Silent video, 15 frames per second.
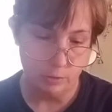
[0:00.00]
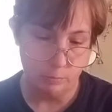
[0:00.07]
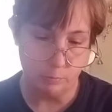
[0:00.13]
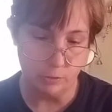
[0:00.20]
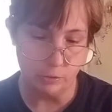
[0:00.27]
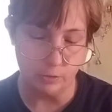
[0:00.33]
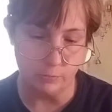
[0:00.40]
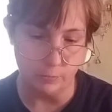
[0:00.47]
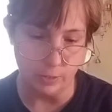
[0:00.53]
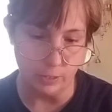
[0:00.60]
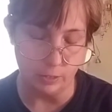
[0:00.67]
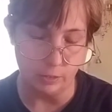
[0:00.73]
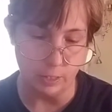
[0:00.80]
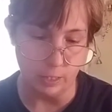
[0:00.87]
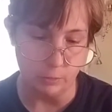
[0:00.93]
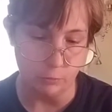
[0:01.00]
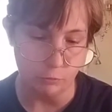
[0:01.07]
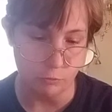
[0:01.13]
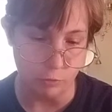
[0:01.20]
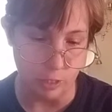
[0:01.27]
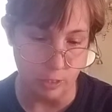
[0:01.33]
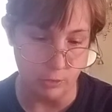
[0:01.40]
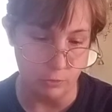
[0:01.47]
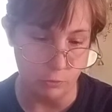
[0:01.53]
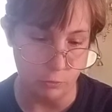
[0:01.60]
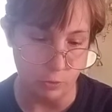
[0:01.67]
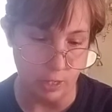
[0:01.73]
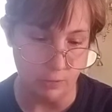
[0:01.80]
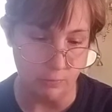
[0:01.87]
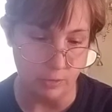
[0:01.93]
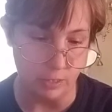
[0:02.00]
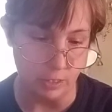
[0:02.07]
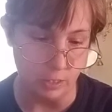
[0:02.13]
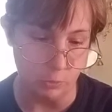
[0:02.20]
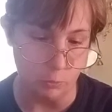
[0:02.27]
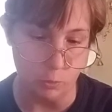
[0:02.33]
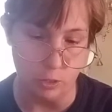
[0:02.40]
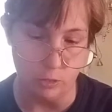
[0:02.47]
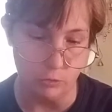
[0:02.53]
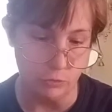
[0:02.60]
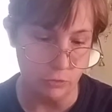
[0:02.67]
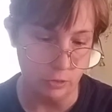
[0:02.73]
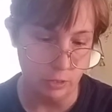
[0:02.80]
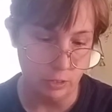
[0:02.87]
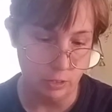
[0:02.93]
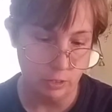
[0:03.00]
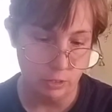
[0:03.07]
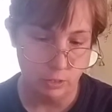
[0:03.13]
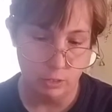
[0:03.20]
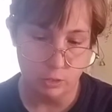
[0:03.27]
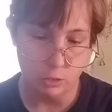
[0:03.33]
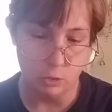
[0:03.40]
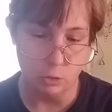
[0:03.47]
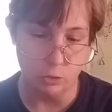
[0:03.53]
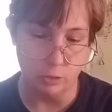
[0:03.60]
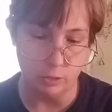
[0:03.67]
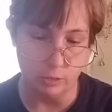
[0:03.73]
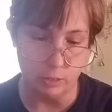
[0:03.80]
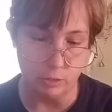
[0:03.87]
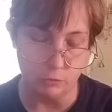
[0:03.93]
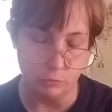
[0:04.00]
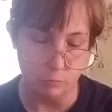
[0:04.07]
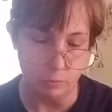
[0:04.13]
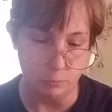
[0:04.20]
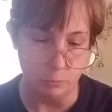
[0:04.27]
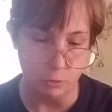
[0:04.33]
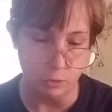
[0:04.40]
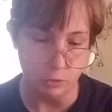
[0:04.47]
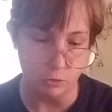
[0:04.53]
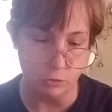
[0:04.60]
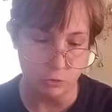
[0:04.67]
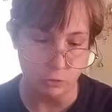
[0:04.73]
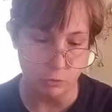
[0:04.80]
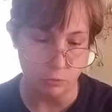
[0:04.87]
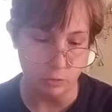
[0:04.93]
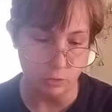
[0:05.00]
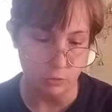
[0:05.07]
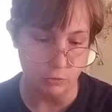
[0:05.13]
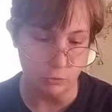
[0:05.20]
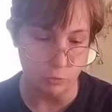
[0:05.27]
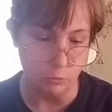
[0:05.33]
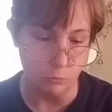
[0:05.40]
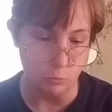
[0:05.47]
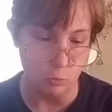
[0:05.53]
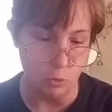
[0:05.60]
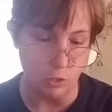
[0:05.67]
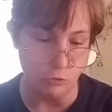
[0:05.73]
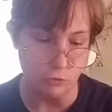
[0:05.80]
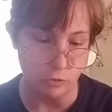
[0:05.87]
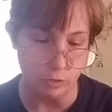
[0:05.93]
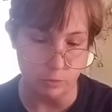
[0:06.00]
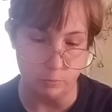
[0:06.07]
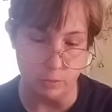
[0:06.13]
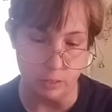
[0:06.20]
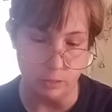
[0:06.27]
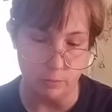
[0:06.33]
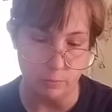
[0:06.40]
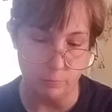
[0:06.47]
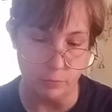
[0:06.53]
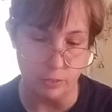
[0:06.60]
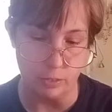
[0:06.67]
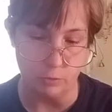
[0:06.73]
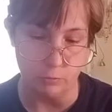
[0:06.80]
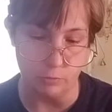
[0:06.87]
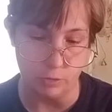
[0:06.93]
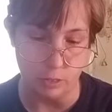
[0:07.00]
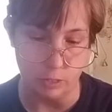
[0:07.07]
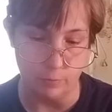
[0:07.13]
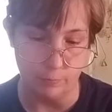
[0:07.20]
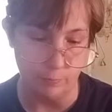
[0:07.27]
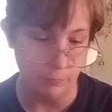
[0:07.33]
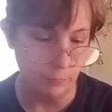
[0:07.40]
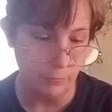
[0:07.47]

Mrs. Van Daan was trying to do everything at once learning Dutch from a book, stirring the soup, watching the meat being done,